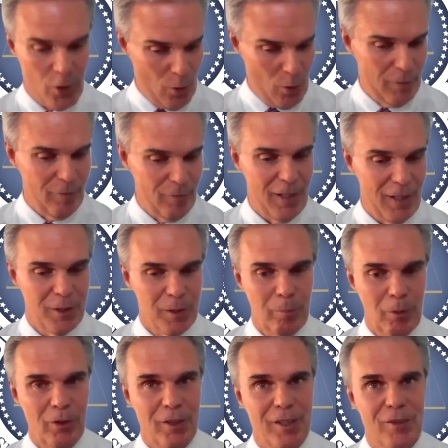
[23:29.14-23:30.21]

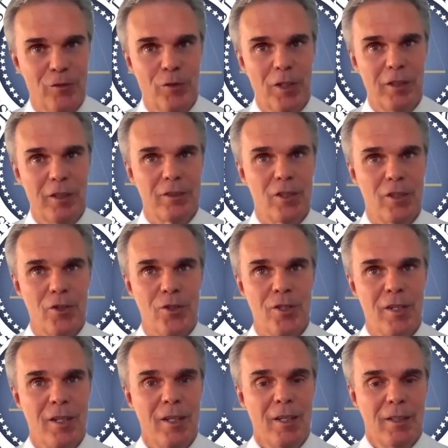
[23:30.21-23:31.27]
and it really
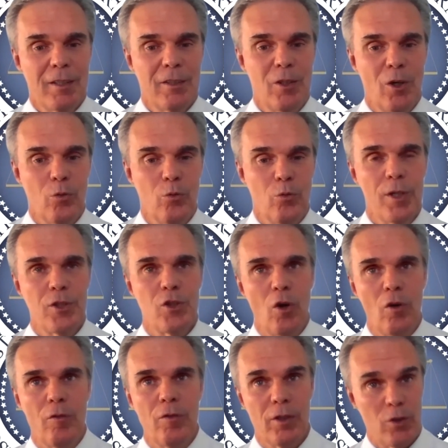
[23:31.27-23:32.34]
does, reach
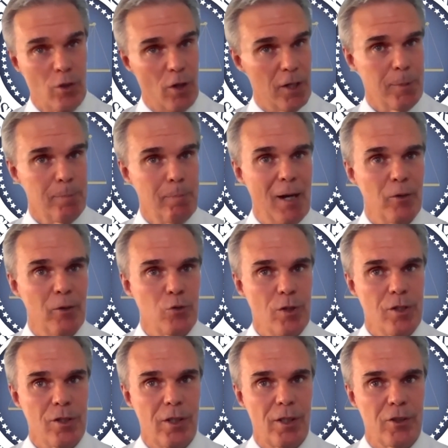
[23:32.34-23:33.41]
over across
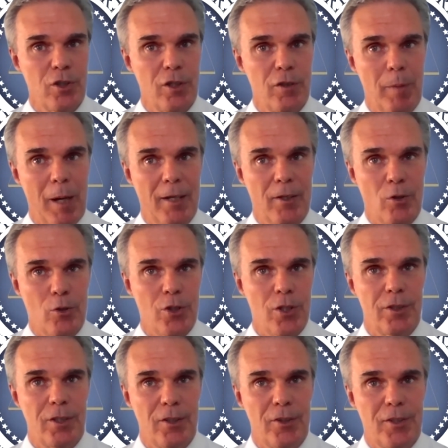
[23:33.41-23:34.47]
boundaries. Like Chief Martineau
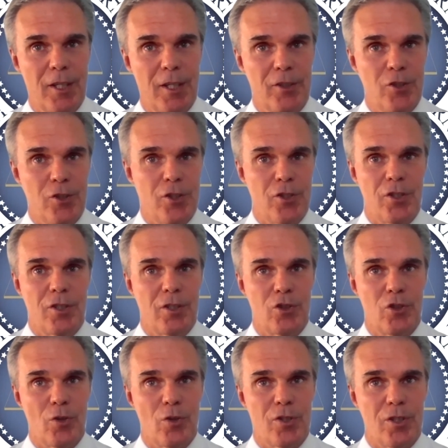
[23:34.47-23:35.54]
said the other day, this isn't a
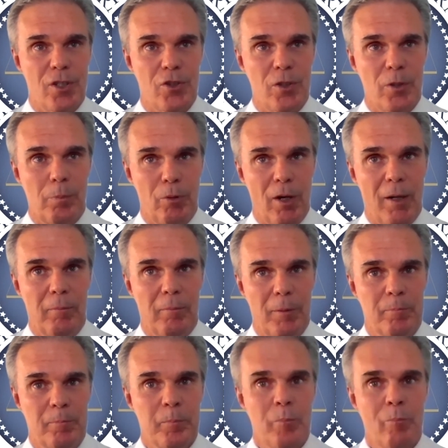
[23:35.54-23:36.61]
jurisdictional
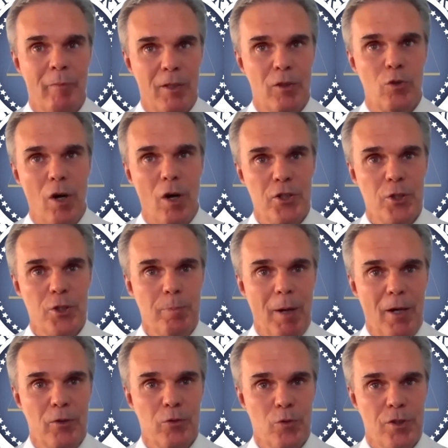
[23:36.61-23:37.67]
problem. It crosses
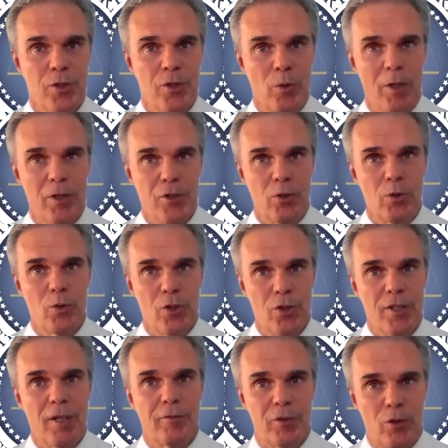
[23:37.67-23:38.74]
boundaries, so our
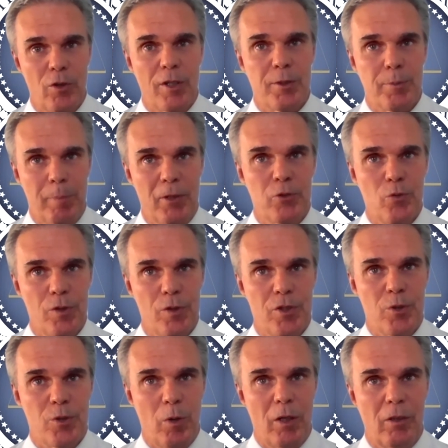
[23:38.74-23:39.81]
solutions have to cross boundaries
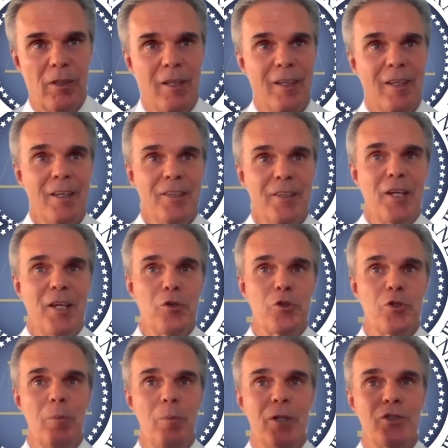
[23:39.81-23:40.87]
as well. Thank you
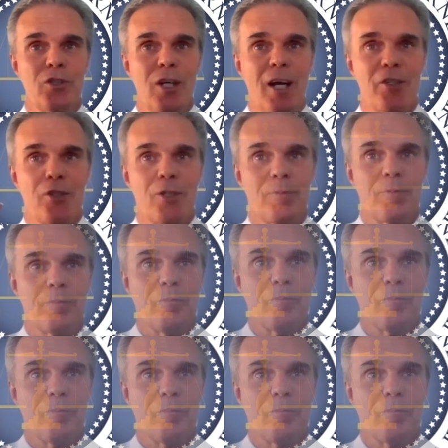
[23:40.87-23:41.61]
so much, guys.